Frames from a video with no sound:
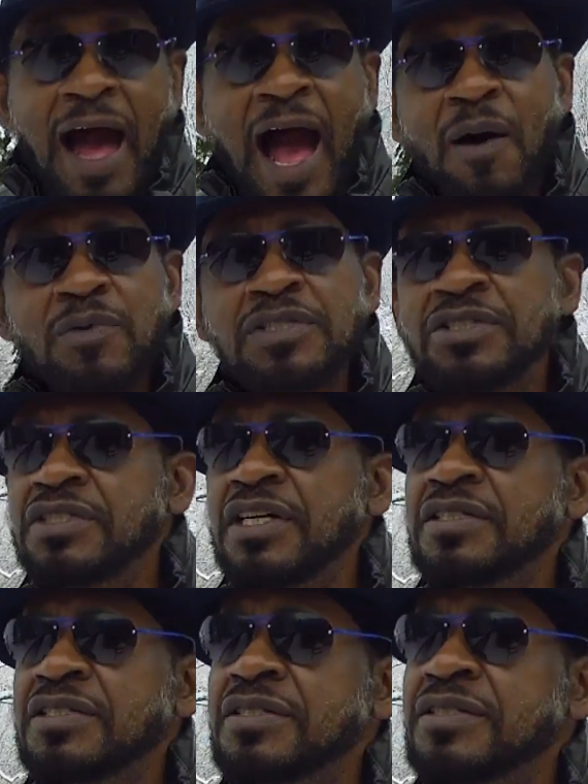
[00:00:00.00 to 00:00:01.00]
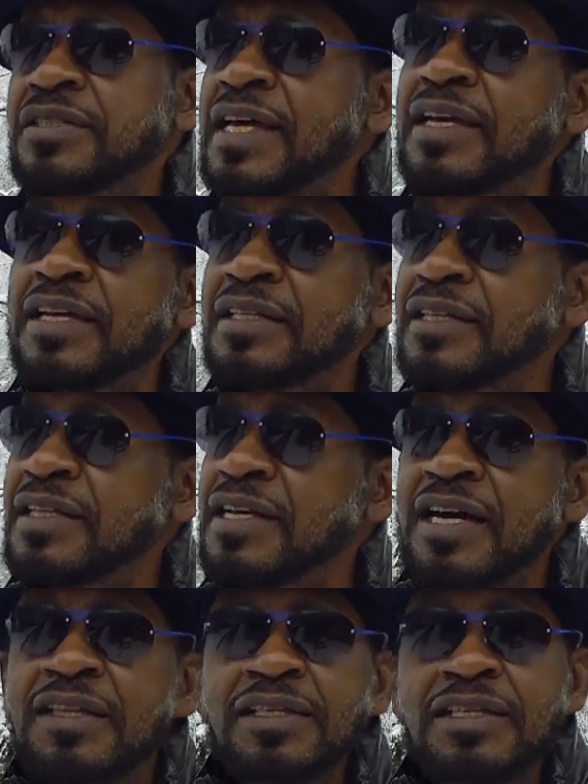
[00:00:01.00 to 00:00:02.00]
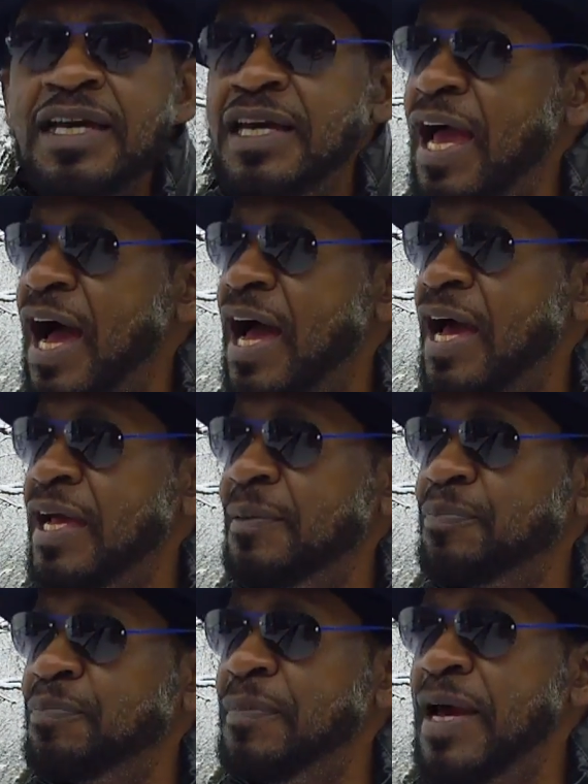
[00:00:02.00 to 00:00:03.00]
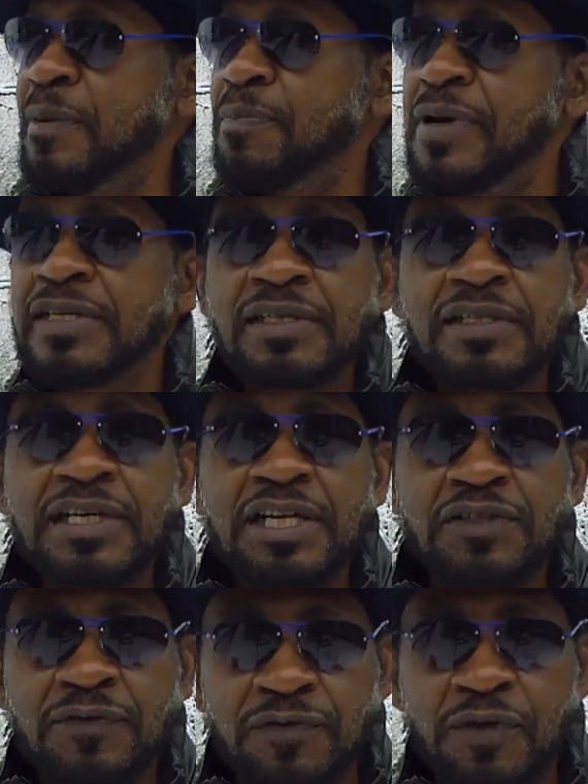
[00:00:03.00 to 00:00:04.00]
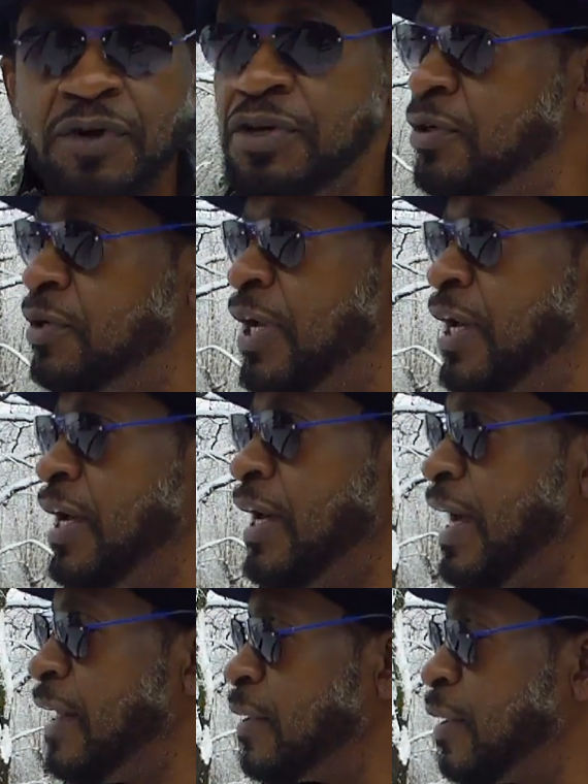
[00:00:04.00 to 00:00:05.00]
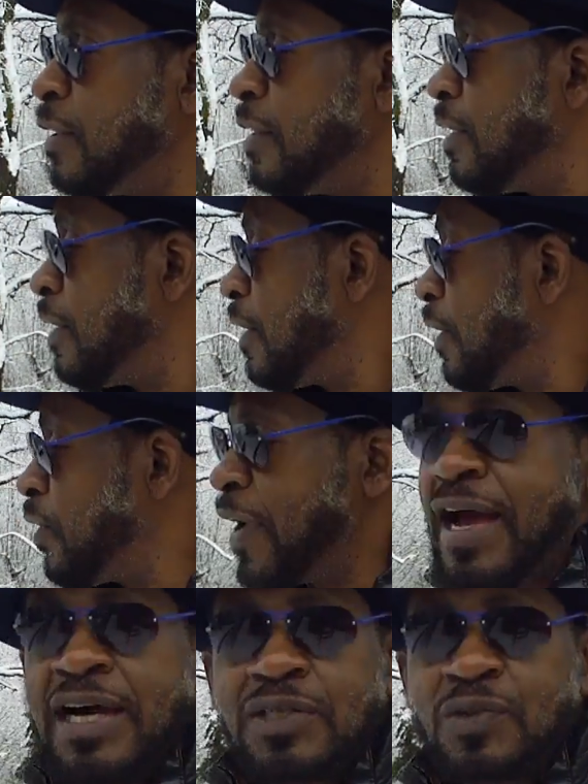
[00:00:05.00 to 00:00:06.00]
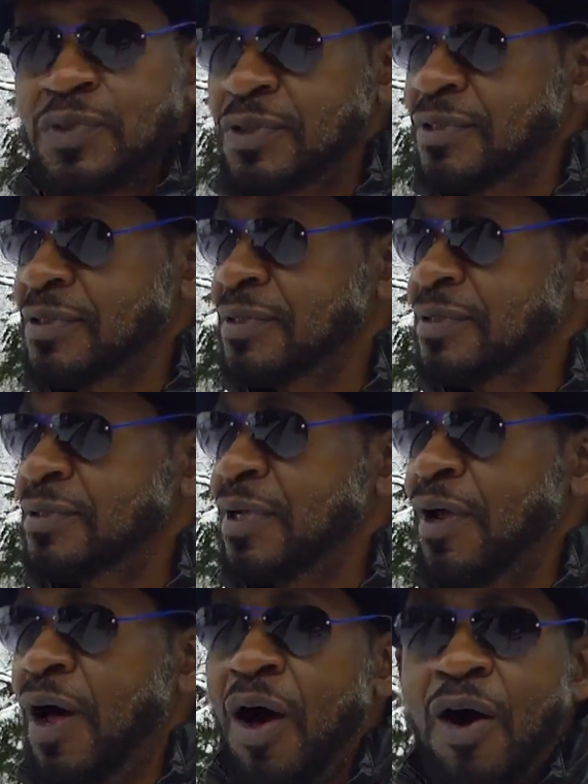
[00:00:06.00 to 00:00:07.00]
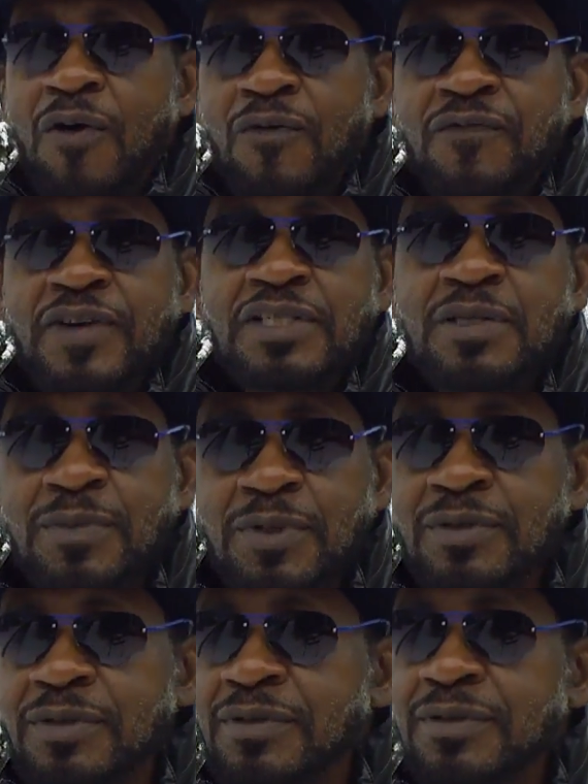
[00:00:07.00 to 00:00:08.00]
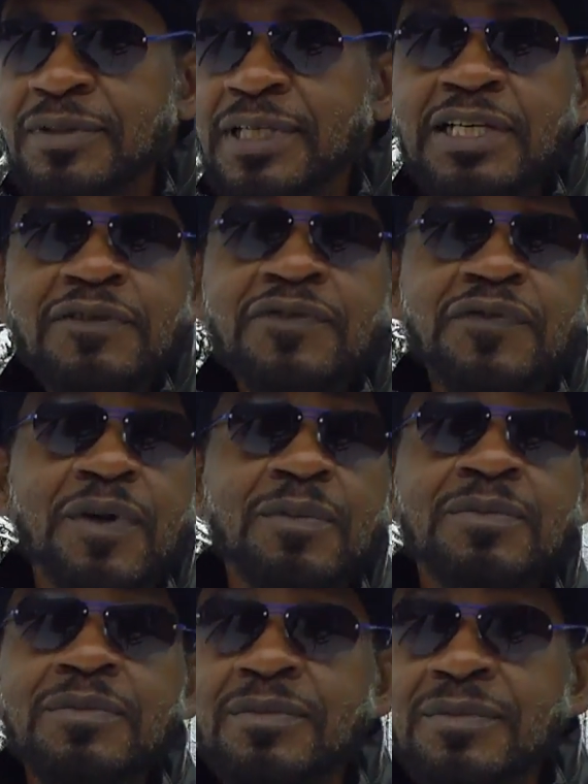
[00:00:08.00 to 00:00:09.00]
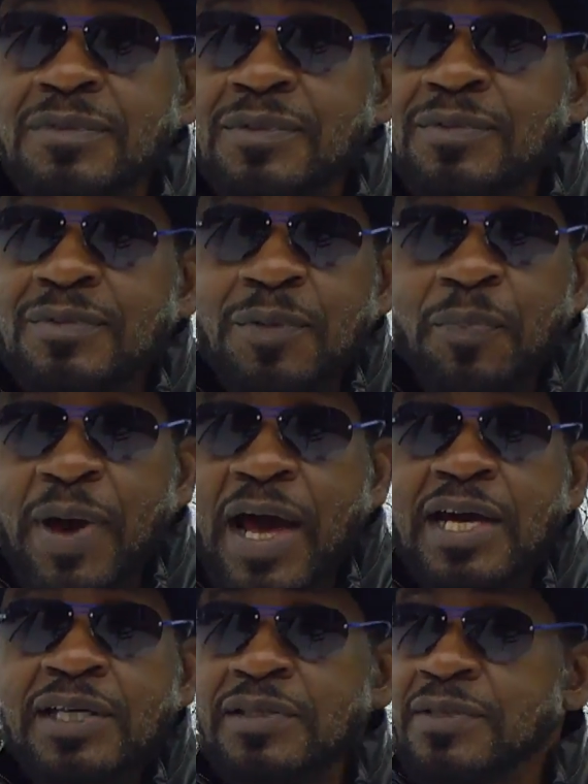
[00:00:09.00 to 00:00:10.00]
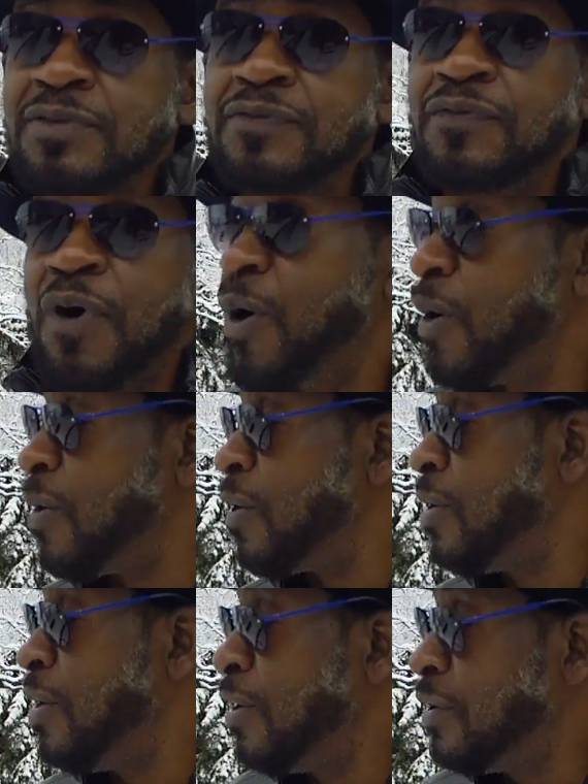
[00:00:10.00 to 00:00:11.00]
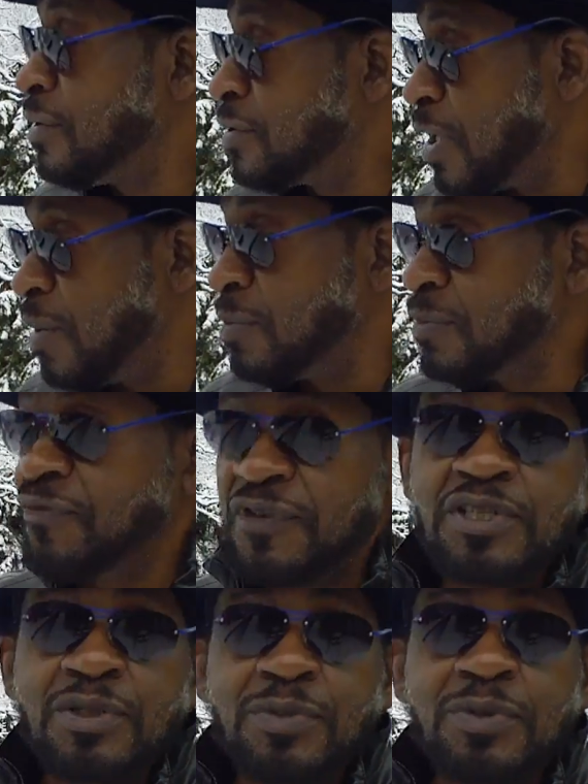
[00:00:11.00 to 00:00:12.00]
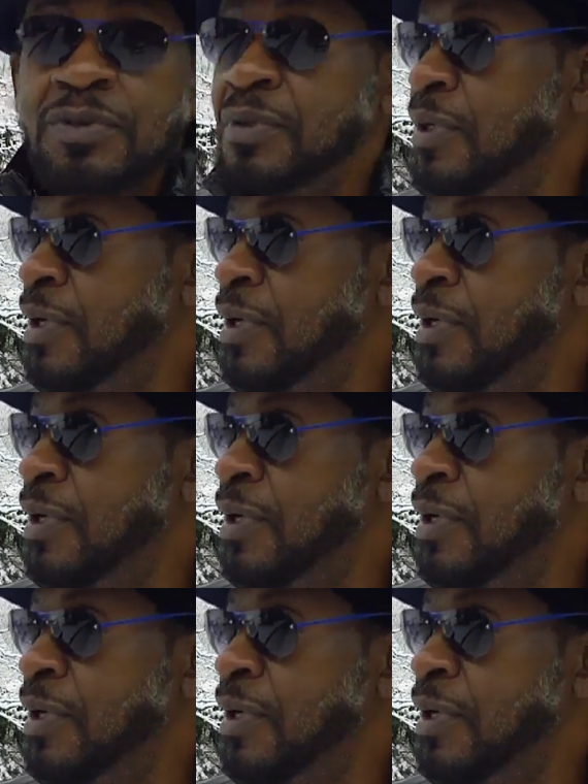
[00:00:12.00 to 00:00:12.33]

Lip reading: I was just thinking, the other day I made a presentation for you, and the grass was all visible, leaves from the past fall, some visible,